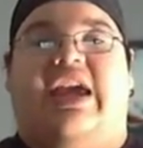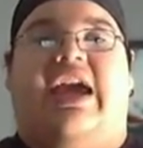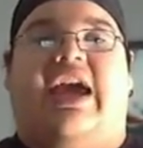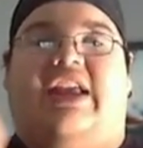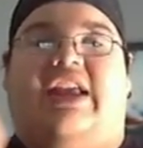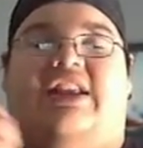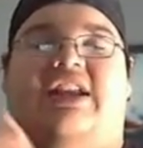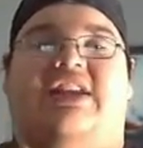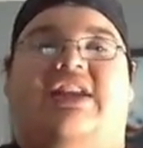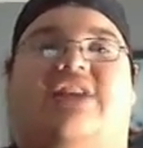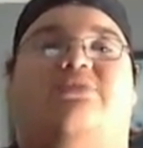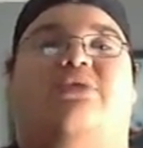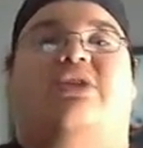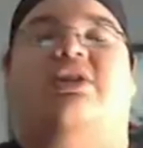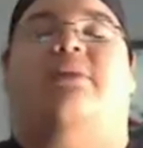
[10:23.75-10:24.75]
And I think that's
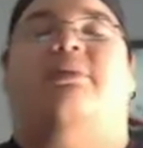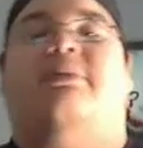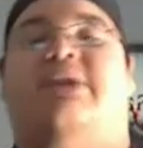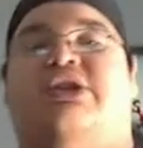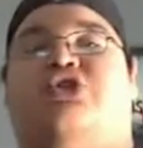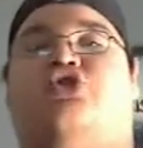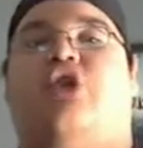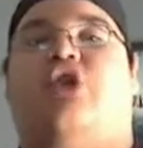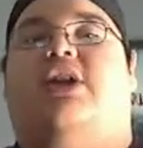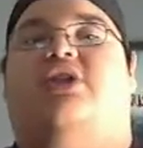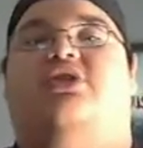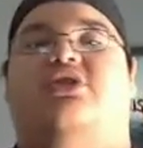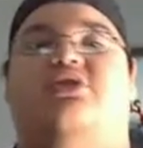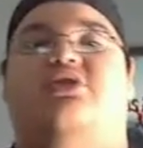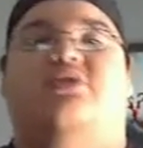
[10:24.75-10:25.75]
what the WWE is trying to
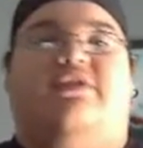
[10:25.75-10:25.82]
do.